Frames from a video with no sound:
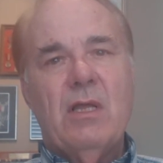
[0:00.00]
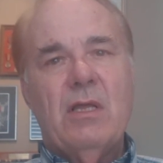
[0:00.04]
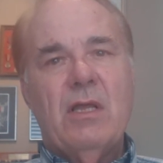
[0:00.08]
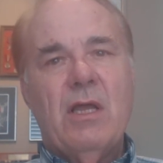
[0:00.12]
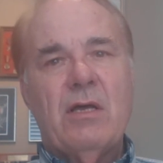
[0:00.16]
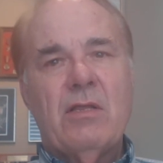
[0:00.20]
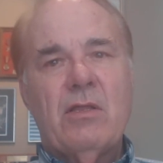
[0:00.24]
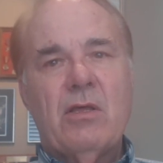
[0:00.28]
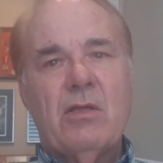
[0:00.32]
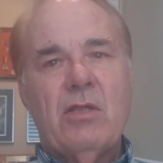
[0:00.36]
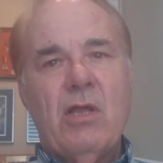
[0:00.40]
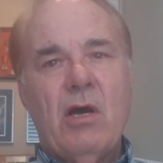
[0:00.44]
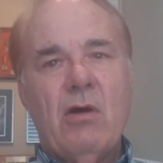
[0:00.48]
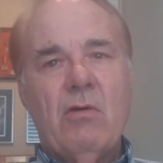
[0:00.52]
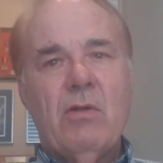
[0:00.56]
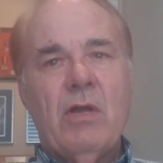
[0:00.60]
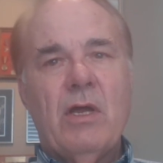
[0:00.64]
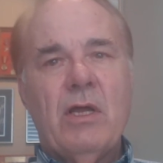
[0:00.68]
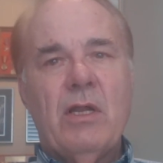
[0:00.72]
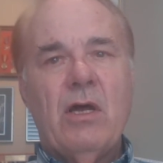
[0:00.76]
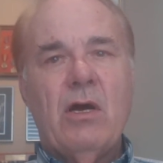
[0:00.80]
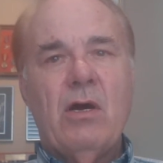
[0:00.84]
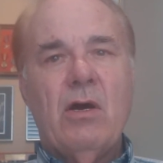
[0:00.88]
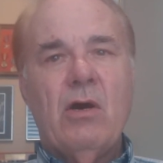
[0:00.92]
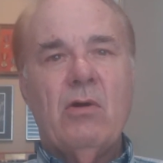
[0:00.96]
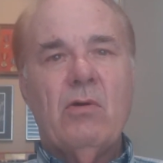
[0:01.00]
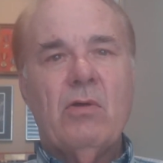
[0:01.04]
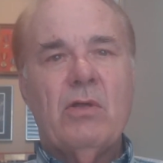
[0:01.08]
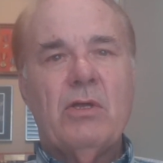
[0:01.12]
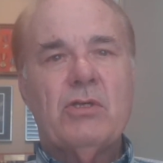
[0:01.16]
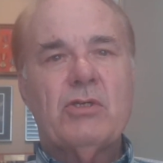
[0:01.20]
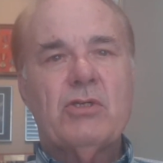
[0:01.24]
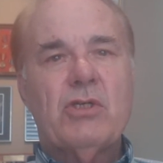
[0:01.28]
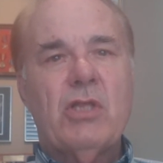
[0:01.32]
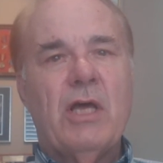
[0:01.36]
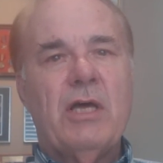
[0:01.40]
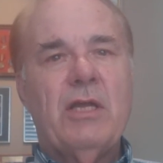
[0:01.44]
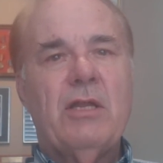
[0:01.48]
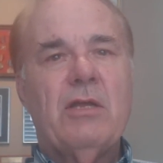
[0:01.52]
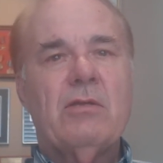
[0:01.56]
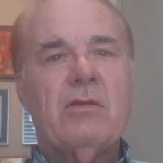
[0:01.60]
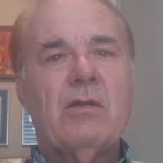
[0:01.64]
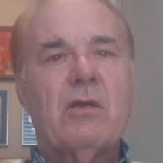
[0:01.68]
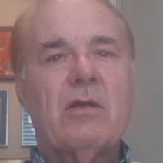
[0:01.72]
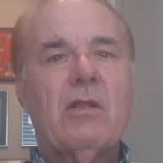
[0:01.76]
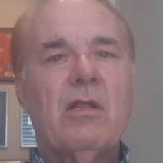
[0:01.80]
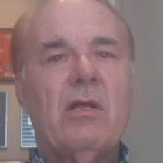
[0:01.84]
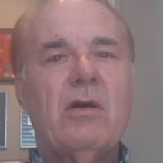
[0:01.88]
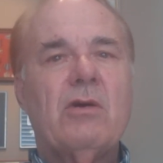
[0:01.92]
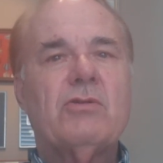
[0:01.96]
Now, the donut hole is slated
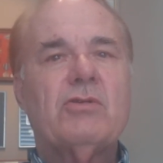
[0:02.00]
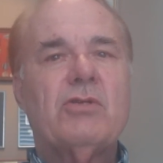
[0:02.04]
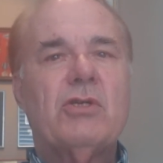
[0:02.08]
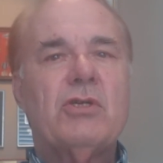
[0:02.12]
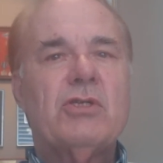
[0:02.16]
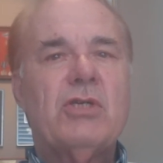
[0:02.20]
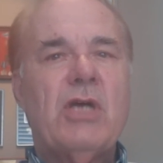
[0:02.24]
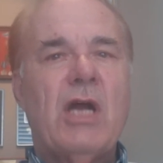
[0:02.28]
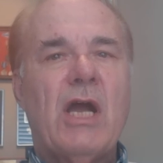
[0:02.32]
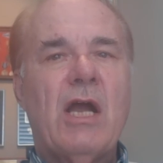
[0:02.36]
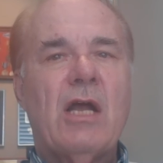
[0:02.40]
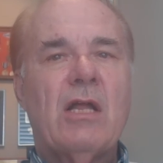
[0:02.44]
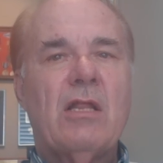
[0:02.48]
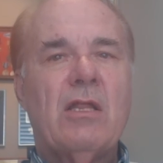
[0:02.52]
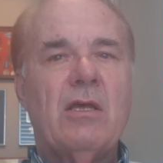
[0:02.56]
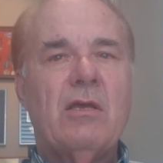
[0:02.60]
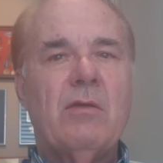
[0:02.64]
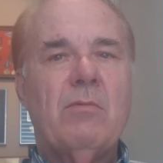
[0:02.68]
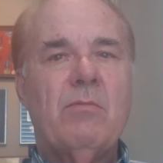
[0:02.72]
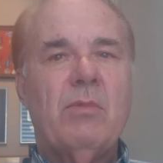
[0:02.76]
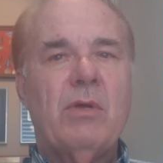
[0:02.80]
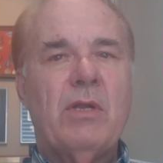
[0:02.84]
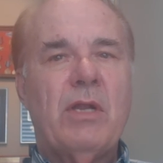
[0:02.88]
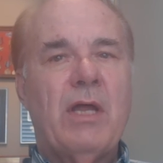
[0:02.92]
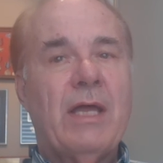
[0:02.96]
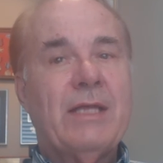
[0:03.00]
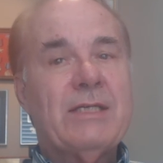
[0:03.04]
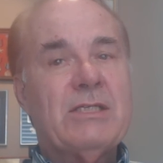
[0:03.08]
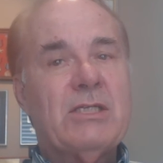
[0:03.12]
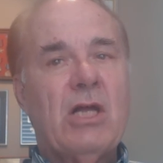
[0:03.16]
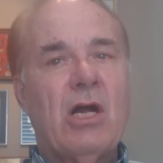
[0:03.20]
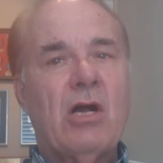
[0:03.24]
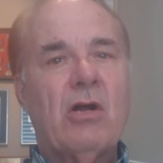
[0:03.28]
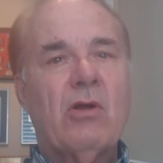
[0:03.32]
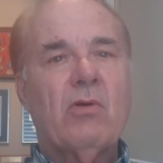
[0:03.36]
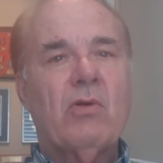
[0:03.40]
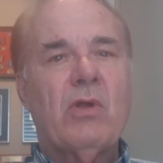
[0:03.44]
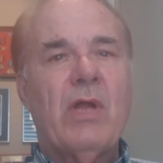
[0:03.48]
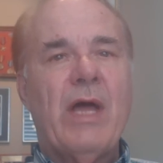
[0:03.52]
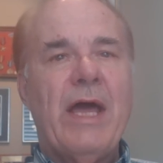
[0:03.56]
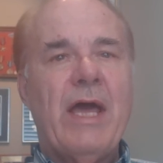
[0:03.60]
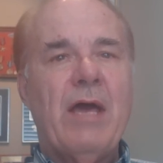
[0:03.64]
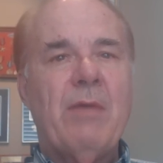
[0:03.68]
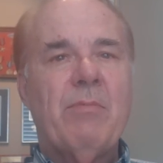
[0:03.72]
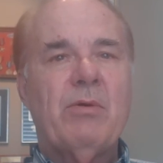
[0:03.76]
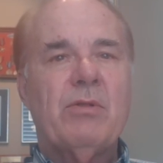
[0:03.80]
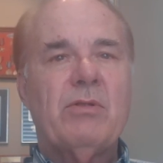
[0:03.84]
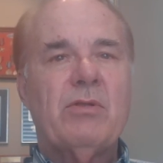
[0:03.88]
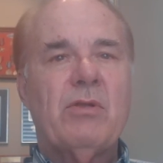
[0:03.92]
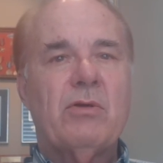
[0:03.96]
to close entirely, but that's not going to
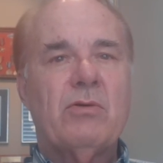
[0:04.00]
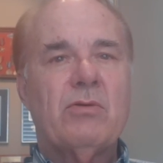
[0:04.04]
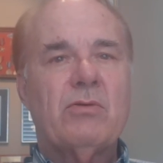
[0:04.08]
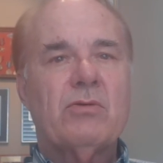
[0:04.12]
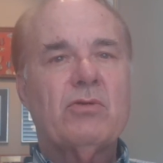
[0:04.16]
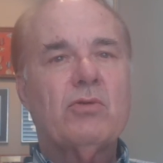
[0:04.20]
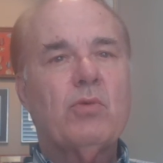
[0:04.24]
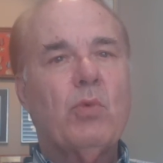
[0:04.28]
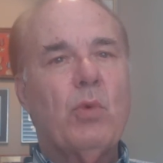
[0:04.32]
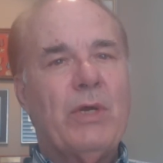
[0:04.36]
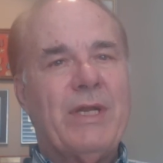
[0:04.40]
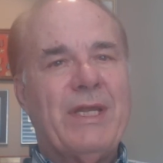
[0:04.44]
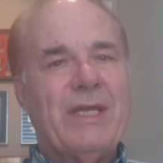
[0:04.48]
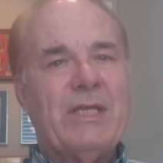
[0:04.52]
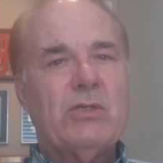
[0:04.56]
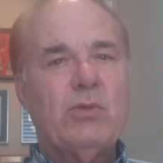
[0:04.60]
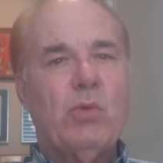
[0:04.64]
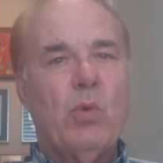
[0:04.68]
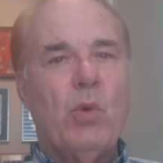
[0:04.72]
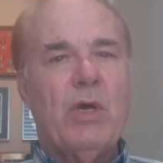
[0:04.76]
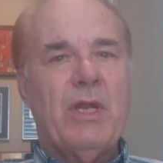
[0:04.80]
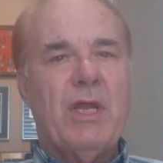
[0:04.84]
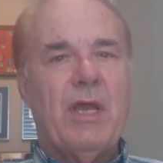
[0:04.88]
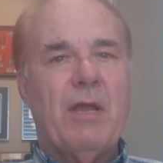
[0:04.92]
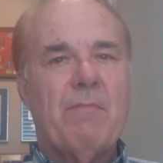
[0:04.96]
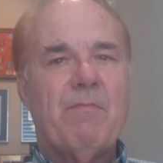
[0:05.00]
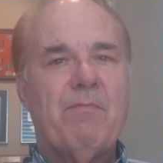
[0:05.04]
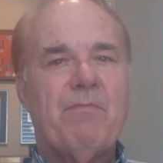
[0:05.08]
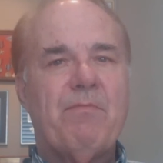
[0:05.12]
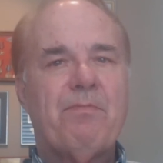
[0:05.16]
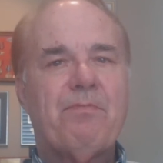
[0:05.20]
happen until 2020.